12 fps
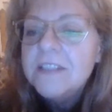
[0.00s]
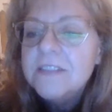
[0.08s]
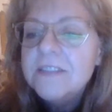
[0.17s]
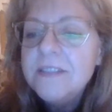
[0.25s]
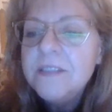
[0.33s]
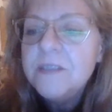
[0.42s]

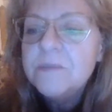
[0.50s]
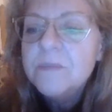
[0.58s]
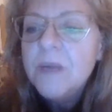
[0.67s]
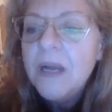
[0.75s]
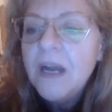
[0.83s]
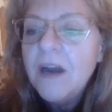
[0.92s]

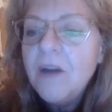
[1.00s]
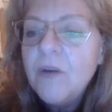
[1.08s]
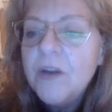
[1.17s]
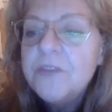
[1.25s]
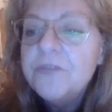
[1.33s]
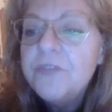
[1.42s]
Tim, how
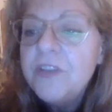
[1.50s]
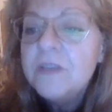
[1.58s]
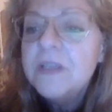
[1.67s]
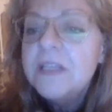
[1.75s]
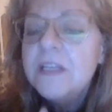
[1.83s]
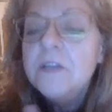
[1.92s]
are you
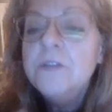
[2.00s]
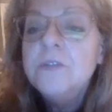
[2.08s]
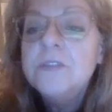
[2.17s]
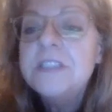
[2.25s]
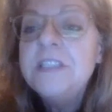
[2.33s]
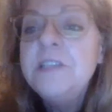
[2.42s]
feeling?
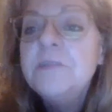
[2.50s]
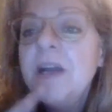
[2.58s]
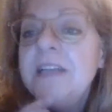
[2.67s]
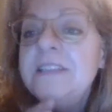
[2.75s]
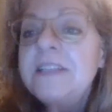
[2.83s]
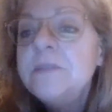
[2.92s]
Who's Tim?
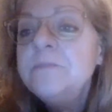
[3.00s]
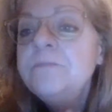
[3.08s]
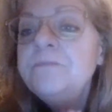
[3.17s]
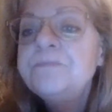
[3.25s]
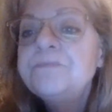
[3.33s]
Hi, Tim.